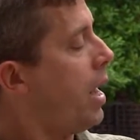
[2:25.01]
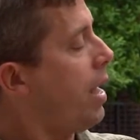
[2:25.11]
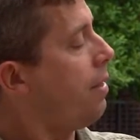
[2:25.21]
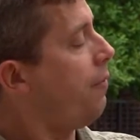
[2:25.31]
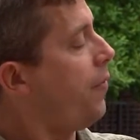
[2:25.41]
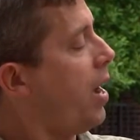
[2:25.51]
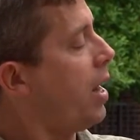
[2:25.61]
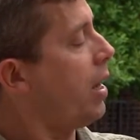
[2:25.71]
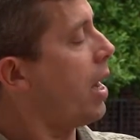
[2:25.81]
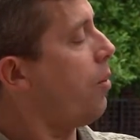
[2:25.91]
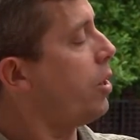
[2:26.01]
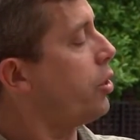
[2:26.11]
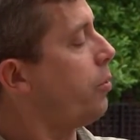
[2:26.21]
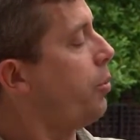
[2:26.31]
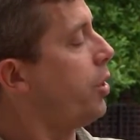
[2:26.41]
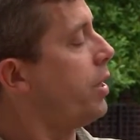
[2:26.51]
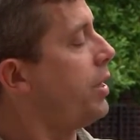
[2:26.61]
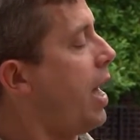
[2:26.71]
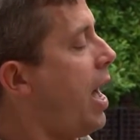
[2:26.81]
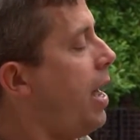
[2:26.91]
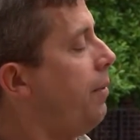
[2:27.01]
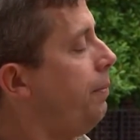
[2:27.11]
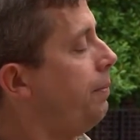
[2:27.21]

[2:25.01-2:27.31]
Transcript: And then finally, I want you to put a dot